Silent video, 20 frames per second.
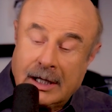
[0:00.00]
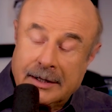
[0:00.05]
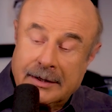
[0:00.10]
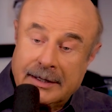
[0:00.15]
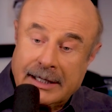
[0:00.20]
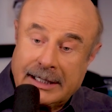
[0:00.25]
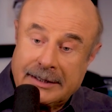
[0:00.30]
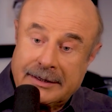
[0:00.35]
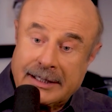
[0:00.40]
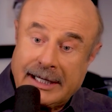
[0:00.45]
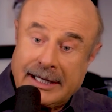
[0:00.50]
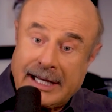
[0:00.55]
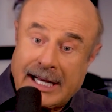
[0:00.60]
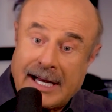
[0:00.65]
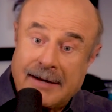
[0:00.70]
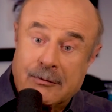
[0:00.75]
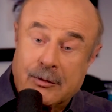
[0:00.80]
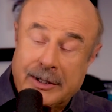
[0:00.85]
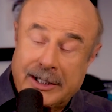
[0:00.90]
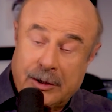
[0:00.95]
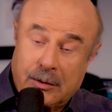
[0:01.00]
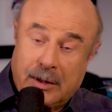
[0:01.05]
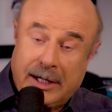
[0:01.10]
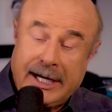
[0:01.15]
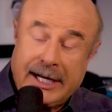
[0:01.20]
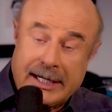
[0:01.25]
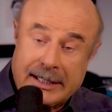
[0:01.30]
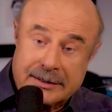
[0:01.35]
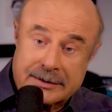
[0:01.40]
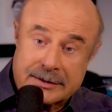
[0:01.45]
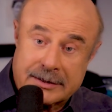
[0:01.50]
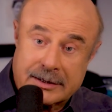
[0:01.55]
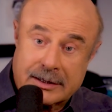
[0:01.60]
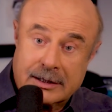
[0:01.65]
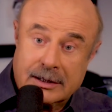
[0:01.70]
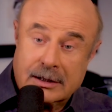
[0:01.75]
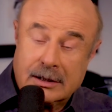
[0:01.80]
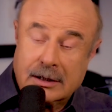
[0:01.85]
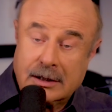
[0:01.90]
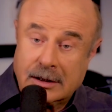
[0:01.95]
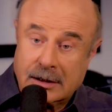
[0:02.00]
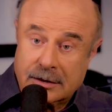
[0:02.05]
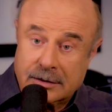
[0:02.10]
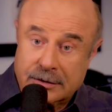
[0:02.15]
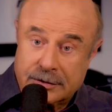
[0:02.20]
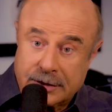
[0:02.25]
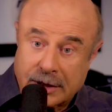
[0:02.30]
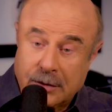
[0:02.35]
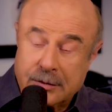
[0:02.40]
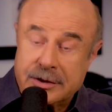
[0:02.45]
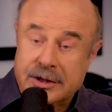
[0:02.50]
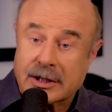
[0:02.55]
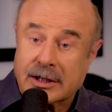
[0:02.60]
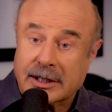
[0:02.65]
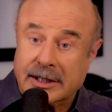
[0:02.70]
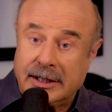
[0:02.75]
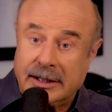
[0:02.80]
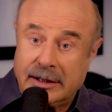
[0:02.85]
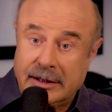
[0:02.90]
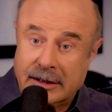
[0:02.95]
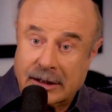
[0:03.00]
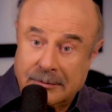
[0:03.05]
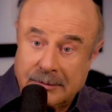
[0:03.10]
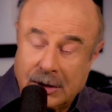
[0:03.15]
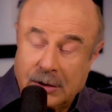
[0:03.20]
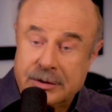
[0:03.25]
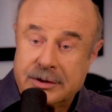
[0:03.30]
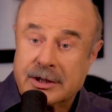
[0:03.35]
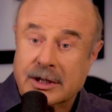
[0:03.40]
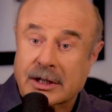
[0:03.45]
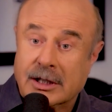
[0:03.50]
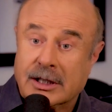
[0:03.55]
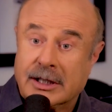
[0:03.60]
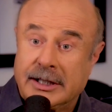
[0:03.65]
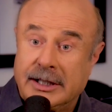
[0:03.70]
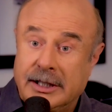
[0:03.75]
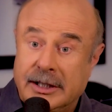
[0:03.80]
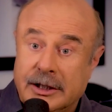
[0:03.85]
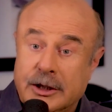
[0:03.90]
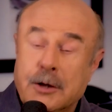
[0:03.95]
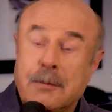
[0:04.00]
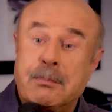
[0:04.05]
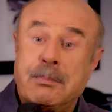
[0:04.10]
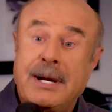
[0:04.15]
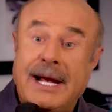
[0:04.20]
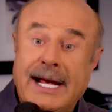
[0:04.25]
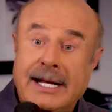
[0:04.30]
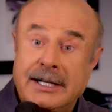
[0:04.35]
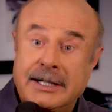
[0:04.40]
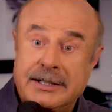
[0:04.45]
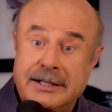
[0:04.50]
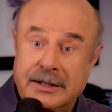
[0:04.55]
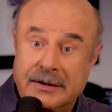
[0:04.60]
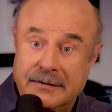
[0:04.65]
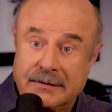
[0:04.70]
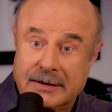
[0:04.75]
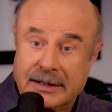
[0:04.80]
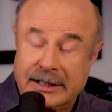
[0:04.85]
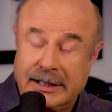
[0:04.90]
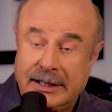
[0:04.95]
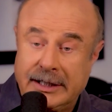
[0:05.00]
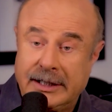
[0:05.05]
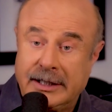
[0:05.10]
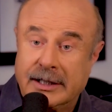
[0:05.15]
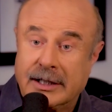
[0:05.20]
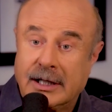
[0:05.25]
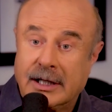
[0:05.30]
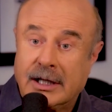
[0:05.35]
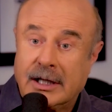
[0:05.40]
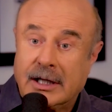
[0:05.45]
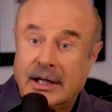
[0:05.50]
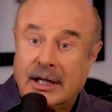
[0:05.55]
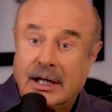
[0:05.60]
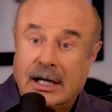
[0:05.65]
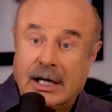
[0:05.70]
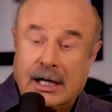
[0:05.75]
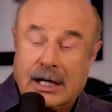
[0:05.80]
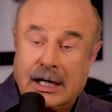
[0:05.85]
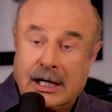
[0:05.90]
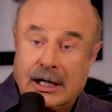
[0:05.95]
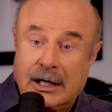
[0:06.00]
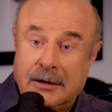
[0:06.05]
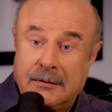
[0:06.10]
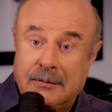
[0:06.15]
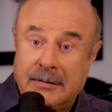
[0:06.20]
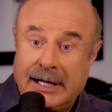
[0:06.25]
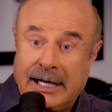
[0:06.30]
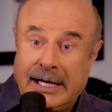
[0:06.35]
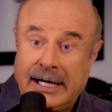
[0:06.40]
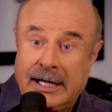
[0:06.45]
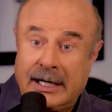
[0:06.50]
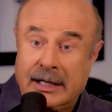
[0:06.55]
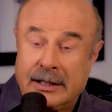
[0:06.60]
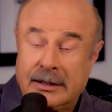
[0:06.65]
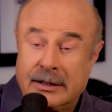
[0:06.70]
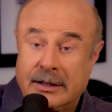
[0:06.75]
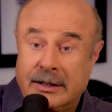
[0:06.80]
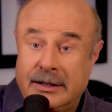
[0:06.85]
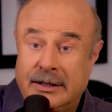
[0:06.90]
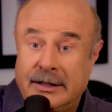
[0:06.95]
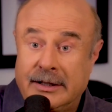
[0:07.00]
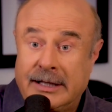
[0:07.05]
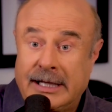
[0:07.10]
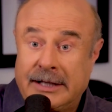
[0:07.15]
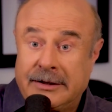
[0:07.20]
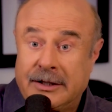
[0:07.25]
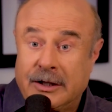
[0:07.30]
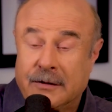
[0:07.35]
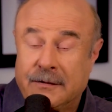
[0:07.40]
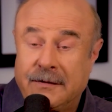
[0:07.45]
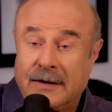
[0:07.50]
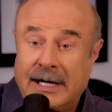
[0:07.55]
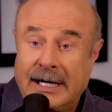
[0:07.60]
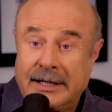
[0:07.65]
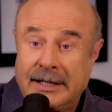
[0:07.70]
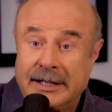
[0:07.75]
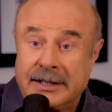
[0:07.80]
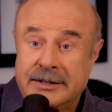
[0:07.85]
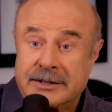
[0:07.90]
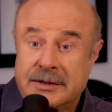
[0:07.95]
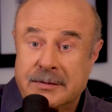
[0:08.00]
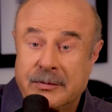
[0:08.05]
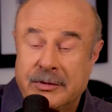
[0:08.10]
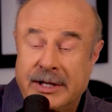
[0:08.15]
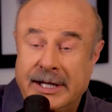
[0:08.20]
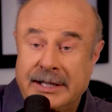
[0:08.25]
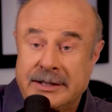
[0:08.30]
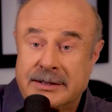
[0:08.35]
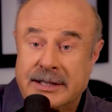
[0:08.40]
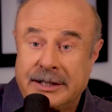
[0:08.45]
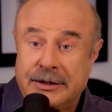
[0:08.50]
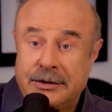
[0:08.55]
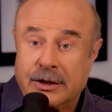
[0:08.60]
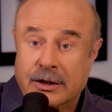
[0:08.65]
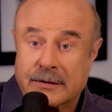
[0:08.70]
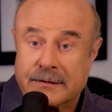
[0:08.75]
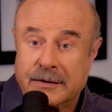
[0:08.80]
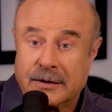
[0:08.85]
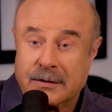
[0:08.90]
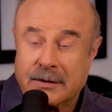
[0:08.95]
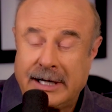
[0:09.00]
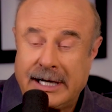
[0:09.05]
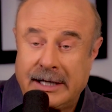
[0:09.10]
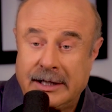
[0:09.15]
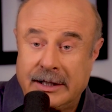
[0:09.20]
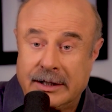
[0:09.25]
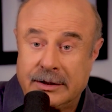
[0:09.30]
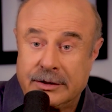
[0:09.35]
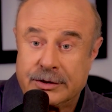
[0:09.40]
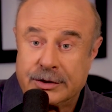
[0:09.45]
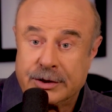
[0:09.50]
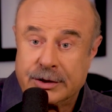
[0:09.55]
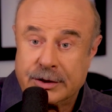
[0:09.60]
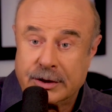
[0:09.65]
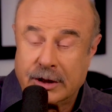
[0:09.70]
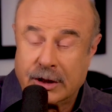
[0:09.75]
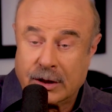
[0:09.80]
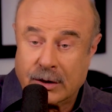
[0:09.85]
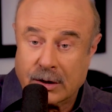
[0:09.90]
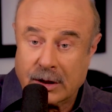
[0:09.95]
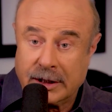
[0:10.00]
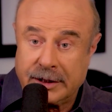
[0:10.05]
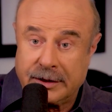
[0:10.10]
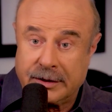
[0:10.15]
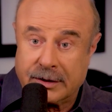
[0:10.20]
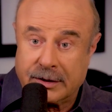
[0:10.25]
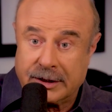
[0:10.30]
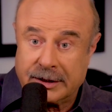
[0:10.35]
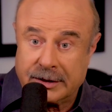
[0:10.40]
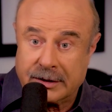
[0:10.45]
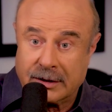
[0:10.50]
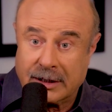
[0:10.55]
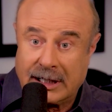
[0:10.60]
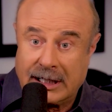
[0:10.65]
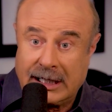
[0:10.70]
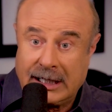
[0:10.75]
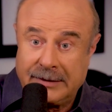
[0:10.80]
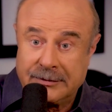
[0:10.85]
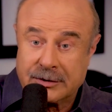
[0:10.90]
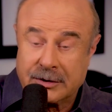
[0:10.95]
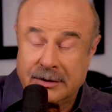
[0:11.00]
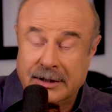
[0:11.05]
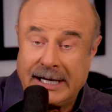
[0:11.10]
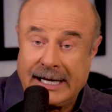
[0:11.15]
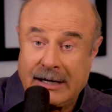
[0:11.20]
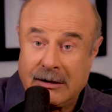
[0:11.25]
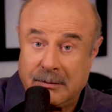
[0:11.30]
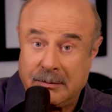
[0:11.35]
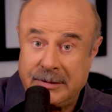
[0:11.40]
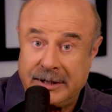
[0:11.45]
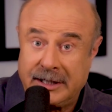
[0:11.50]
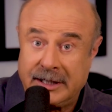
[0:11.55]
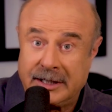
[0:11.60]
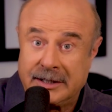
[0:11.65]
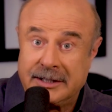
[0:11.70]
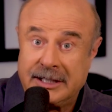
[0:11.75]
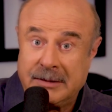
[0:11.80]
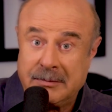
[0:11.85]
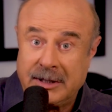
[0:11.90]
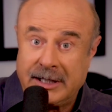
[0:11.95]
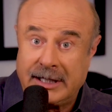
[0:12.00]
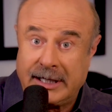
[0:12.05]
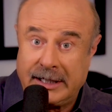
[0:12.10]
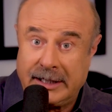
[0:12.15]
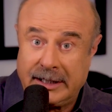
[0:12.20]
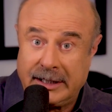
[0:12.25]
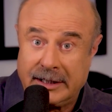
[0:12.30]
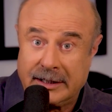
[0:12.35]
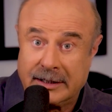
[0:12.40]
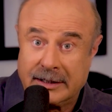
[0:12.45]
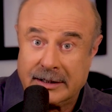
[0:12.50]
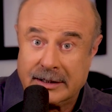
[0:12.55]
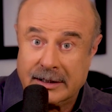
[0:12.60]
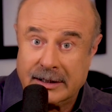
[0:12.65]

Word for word: that they have regressed socially, emotionally, competitively, and that they're finding some things they took for granted earlier in their lives are now a bit intimidating.